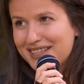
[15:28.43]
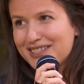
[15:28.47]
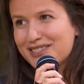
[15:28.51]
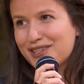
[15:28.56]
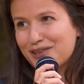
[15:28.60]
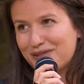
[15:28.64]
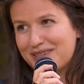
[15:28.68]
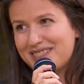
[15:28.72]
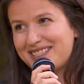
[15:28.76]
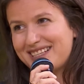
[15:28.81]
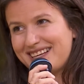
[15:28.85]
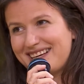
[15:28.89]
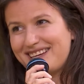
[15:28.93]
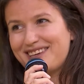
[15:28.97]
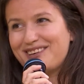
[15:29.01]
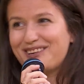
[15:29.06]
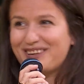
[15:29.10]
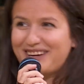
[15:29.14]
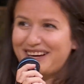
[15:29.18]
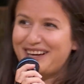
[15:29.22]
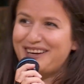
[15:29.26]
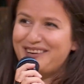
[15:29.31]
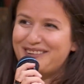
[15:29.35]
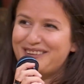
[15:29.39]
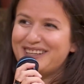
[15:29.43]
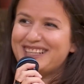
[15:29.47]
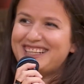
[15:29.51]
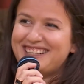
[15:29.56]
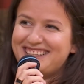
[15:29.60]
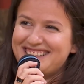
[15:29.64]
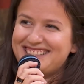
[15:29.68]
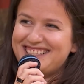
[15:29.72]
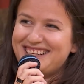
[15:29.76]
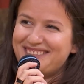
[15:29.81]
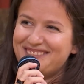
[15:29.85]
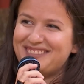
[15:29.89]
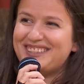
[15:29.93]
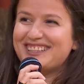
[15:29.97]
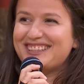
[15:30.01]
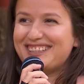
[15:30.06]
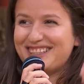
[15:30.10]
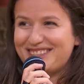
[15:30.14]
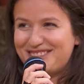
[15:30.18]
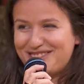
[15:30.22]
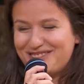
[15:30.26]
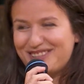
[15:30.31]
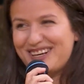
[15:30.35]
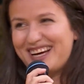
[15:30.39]
So we say, okay, we turn something
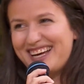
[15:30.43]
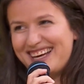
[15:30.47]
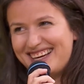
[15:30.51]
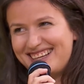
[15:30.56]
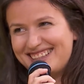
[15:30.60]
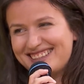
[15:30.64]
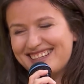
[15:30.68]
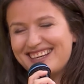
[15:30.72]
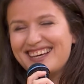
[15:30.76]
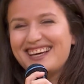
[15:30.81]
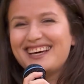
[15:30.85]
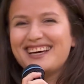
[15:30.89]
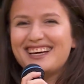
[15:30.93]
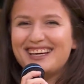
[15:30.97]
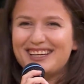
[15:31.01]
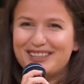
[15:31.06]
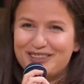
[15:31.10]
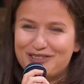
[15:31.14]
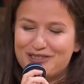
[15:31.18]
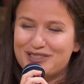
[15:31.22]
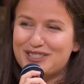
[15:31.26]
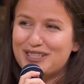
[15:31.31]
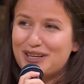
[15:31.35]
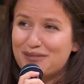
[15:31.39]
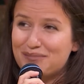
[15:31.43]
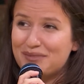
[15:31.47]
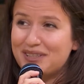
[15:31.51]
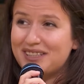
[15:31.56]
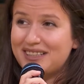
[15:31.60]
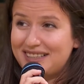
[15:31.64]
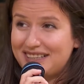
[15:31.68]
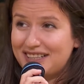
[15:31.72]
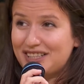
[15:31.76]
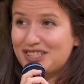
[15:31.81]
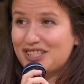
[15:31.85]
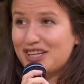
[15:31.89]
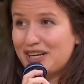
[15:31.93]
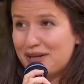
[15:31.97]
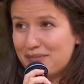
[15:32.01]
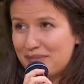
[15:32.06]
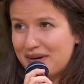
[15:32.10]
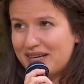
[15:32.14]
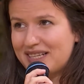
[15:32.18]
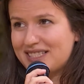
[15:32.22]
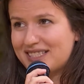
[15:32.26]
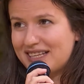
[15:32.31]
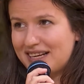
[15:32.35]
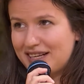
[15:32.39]
that you hate into something that actually
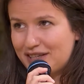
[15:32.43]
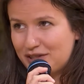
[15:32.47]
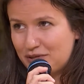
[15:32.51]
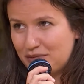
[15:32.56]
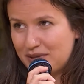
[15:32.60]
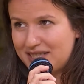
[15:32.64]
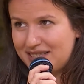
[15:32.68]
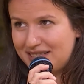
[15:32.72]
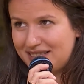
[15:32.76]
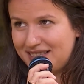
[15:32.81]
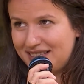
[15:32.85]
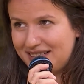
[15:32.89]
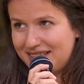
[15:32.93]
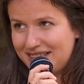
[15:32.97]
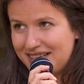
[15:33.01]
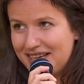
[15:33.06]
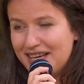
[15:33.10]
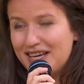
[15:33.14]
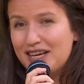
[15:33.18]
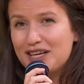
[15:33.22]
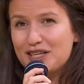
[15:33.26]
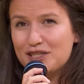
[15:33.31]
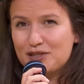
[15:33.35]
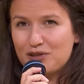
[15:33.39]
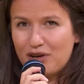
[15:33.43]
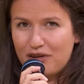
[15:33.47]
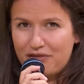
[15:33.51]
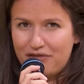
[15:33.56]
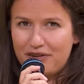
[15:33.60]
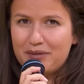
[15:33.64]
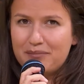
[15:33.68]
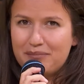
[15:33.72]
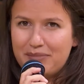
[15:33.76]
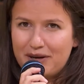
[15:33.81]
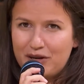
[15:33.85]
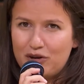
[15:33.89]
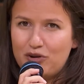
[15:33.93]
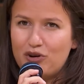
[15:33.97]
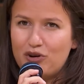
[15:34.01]
makes electricity. So I think by